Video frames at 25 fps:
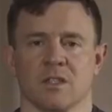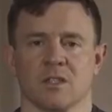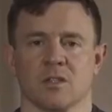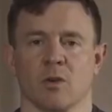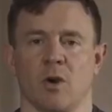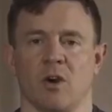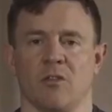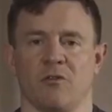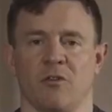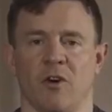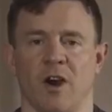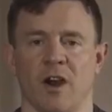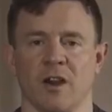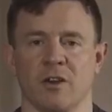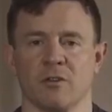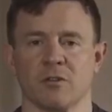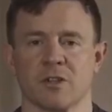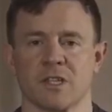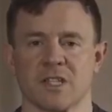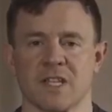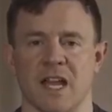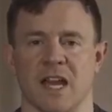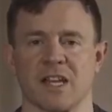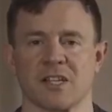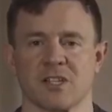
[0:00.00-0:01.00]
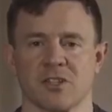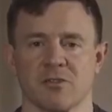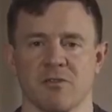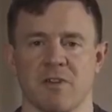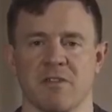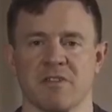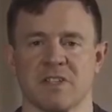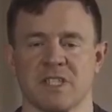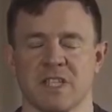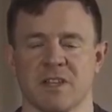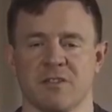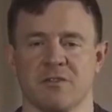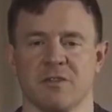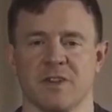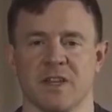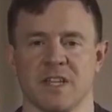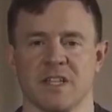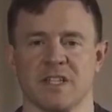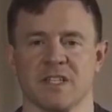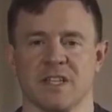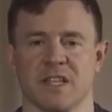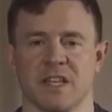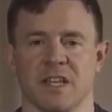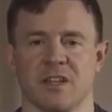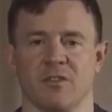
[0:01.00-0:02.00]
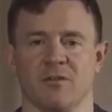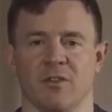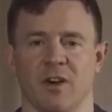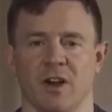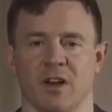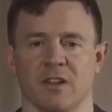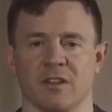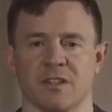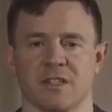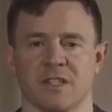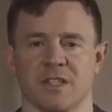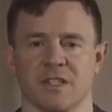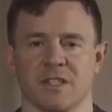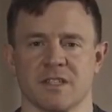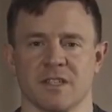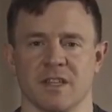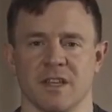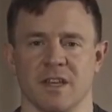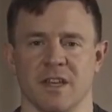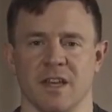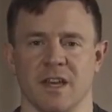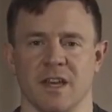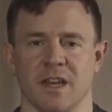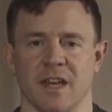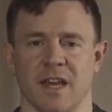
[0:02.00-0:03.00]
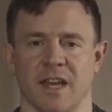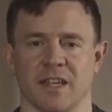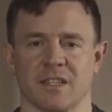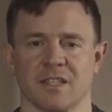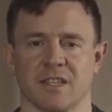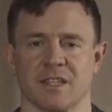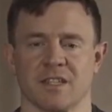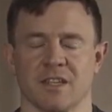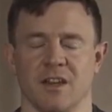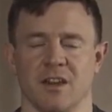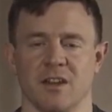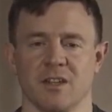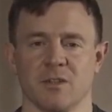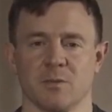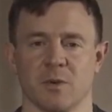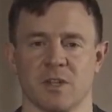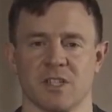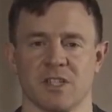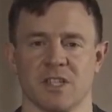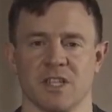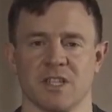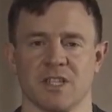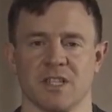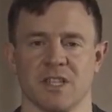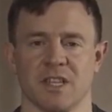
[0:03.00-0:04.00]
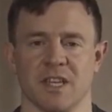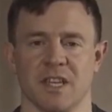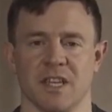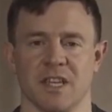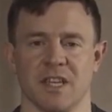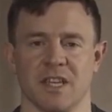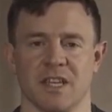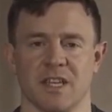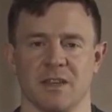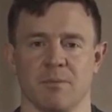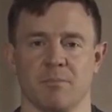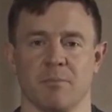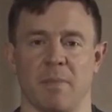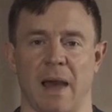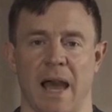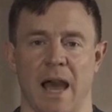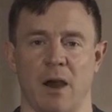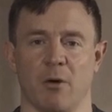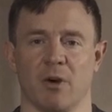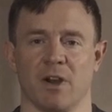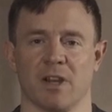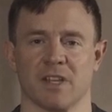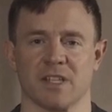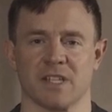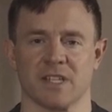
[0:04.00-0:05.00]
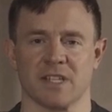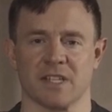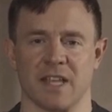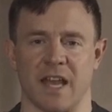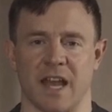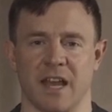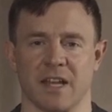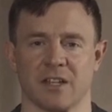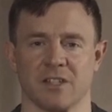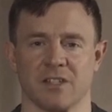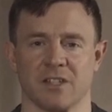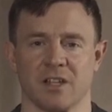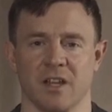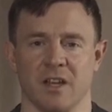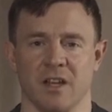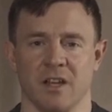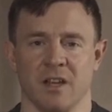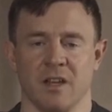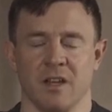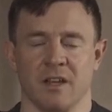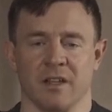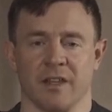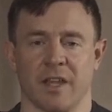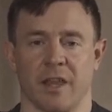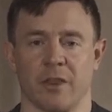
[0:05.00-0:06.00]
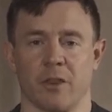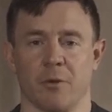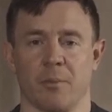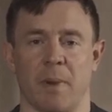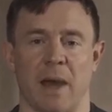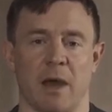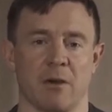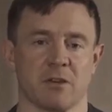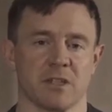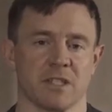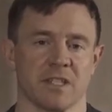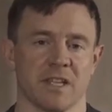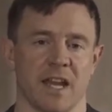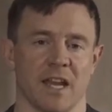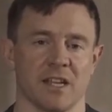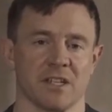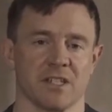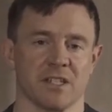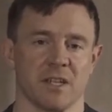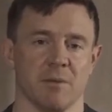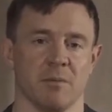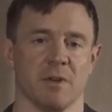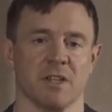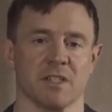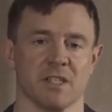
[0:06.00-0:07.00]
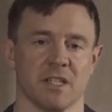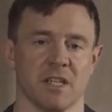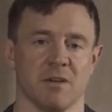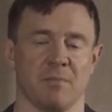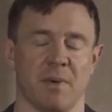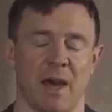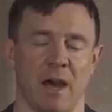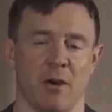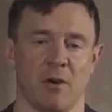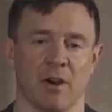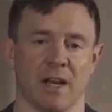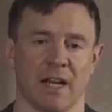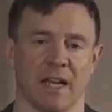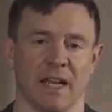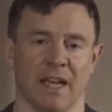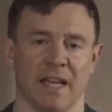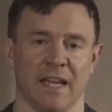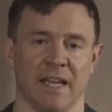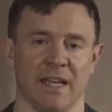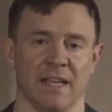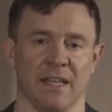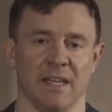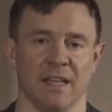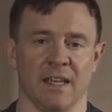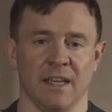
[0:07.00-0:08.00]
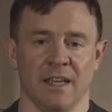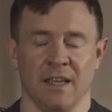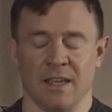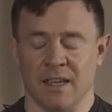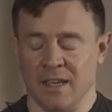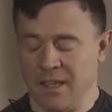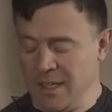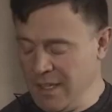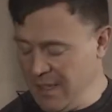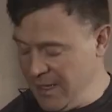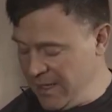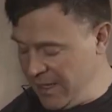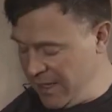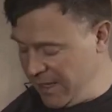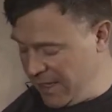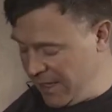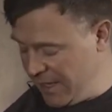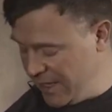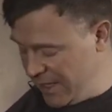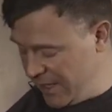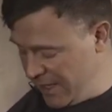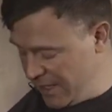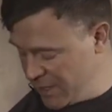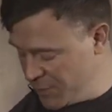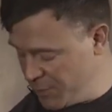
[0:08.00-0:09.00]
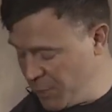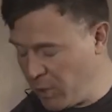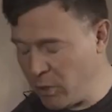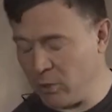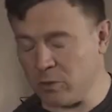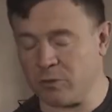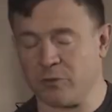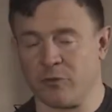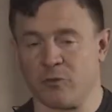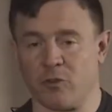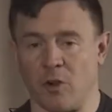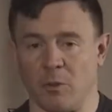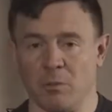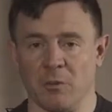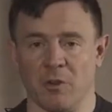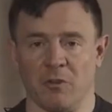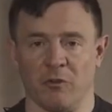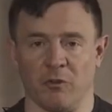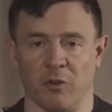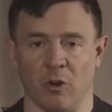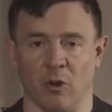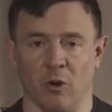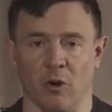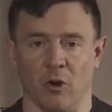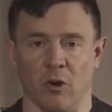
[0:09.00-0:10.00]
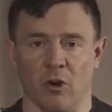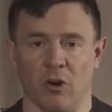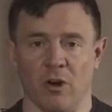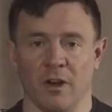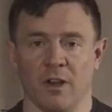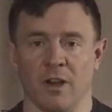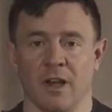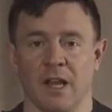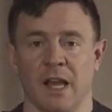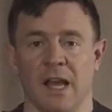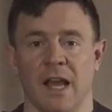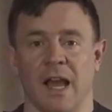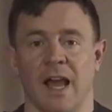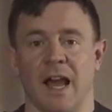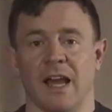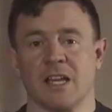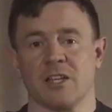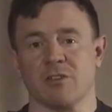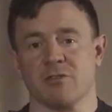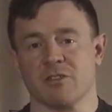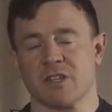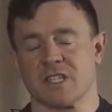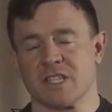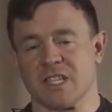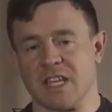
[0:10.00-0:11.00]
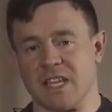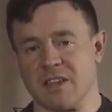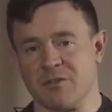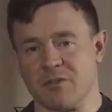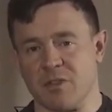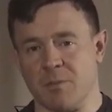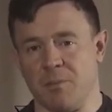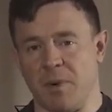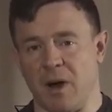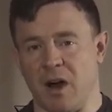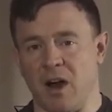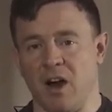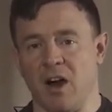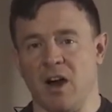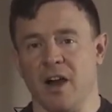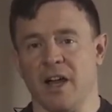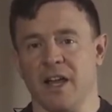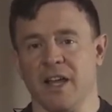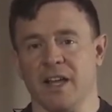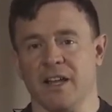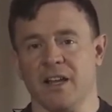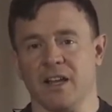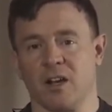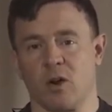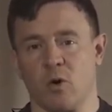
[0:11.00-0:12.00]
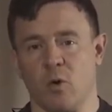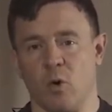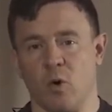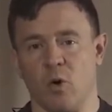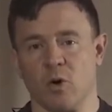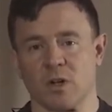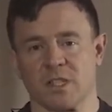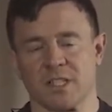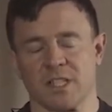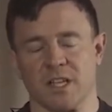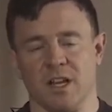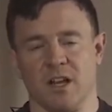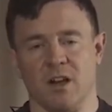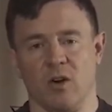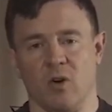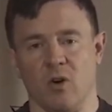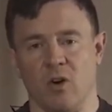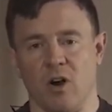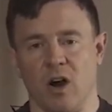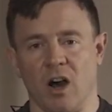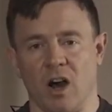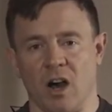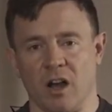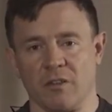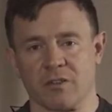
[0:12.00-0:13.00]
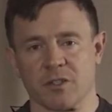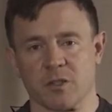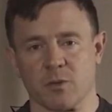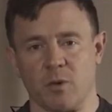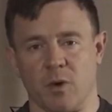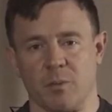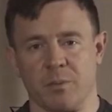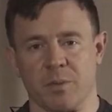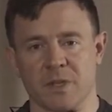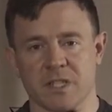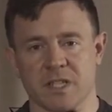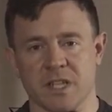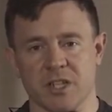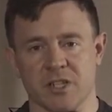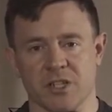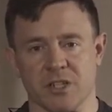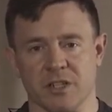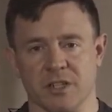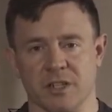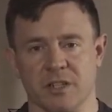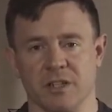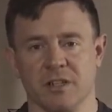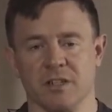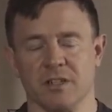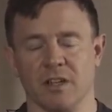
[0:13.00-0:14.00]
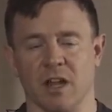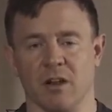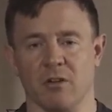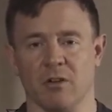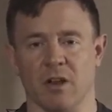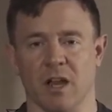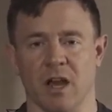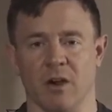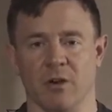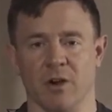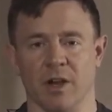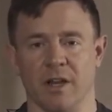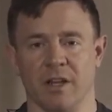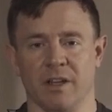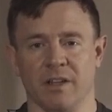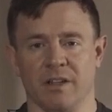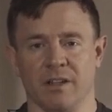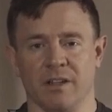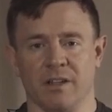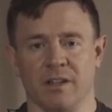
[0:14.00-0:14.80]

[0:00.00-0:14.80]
So our final snatch derivative is the advanced exercise, which is the power snatch. Now the power snatch, similar to the power clean, is pulled from the floor and you receive the bar in a quarter or half squat position, no lower.